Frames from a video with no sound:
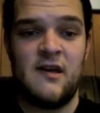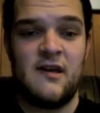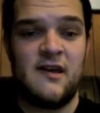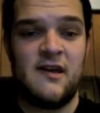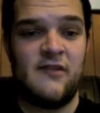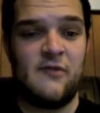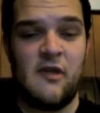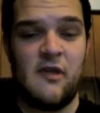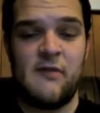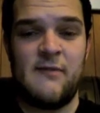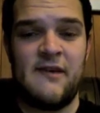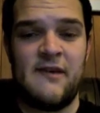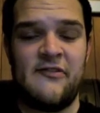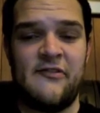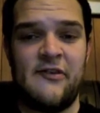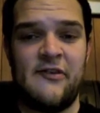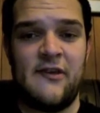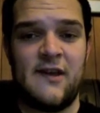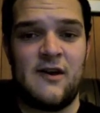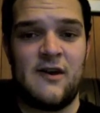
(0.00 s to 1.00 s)
He's one of the
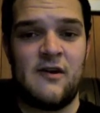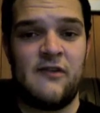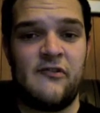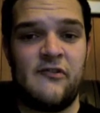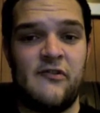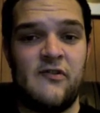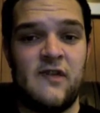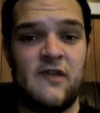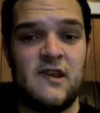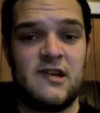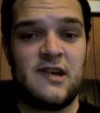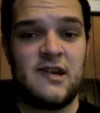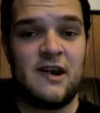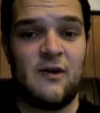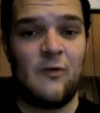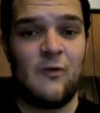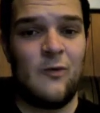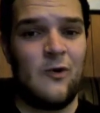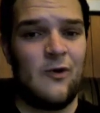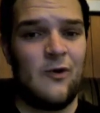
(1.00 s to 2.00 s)
best-selling artists in the
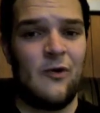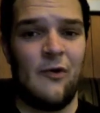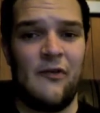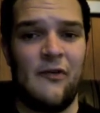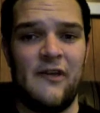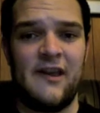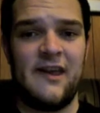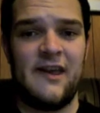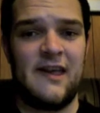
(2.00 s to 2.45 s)
entire world,